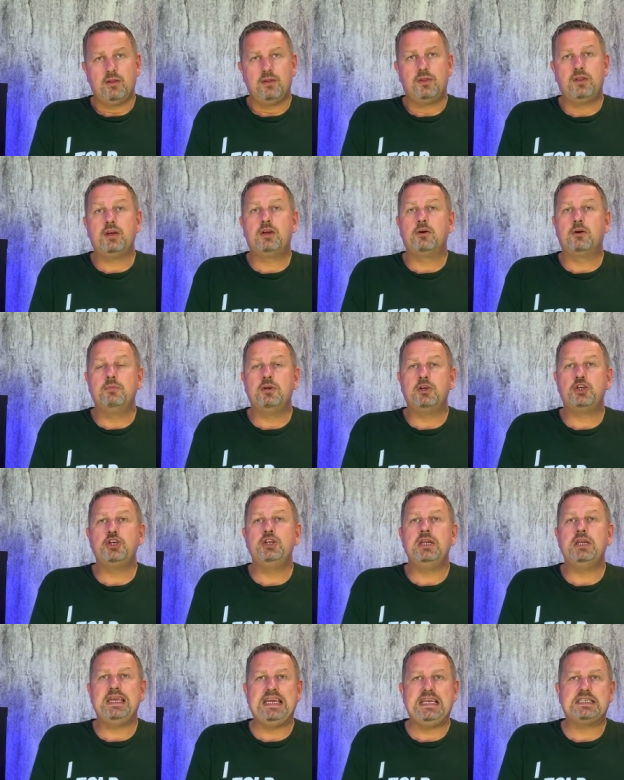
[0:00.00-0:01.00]
The
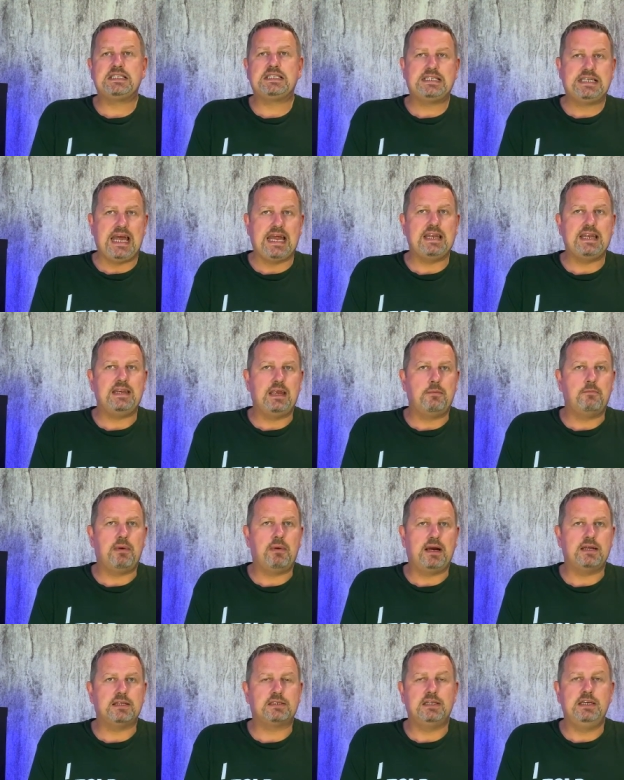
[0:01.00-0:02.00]
Commission is standing
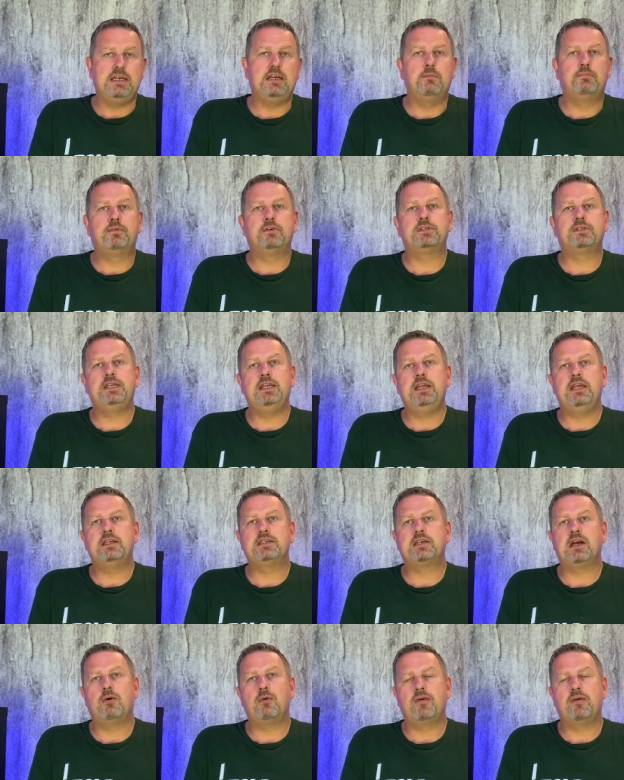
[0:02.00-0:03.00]
by its legal
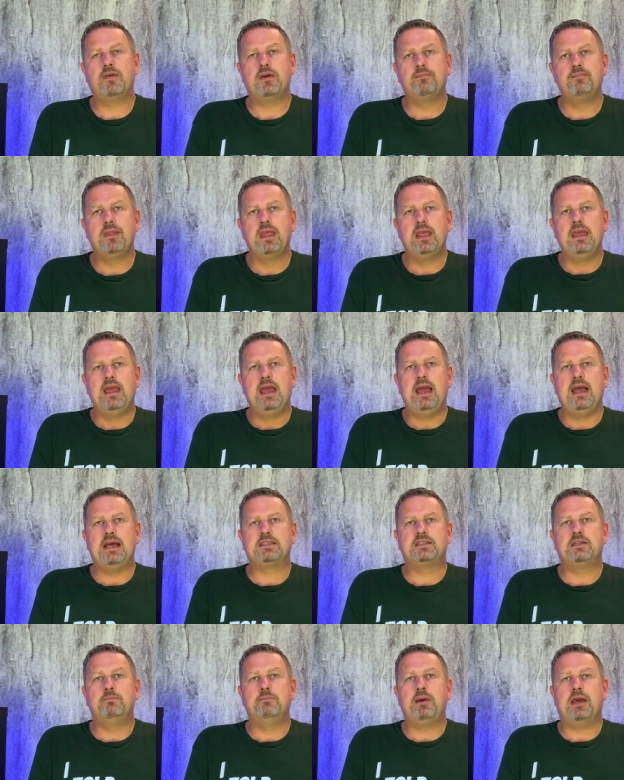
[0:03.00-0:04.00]
proceedings, however,
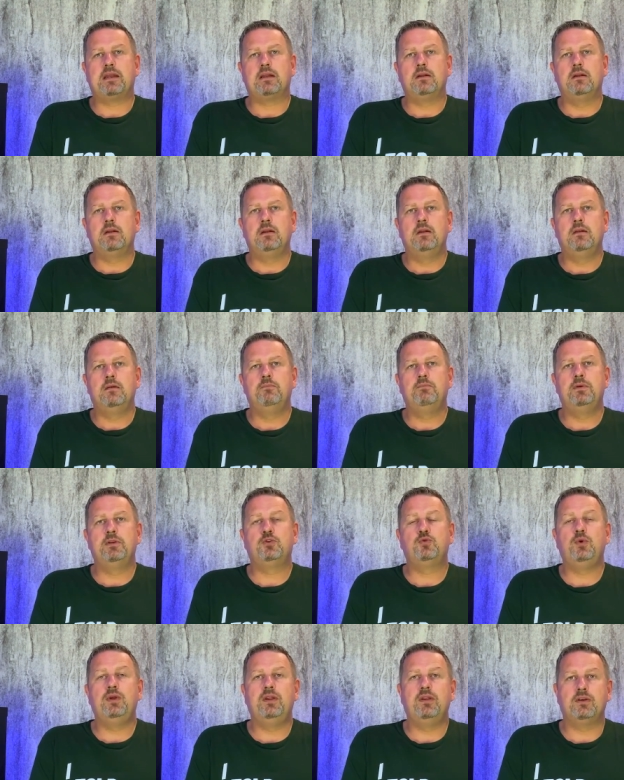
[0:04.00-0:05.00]
as the battle
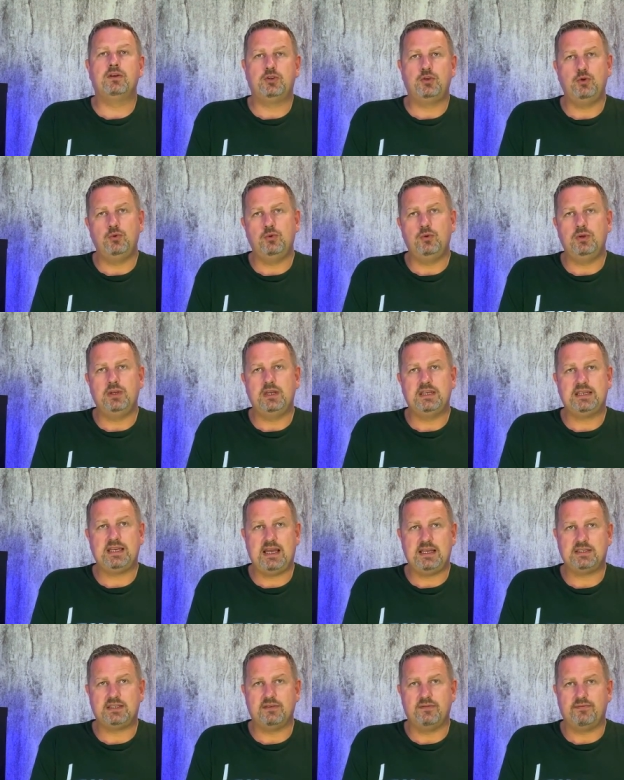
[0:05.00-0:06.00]
between the two
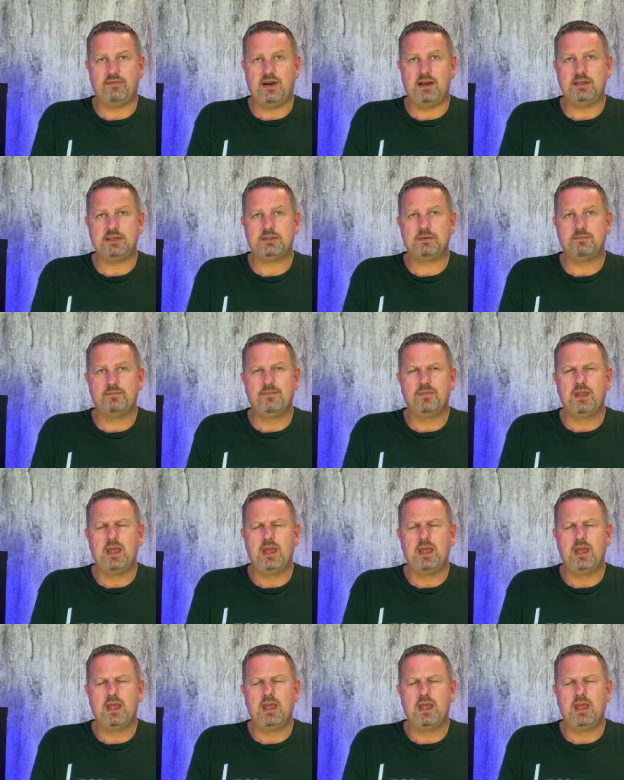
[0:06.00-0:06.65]
intensifies.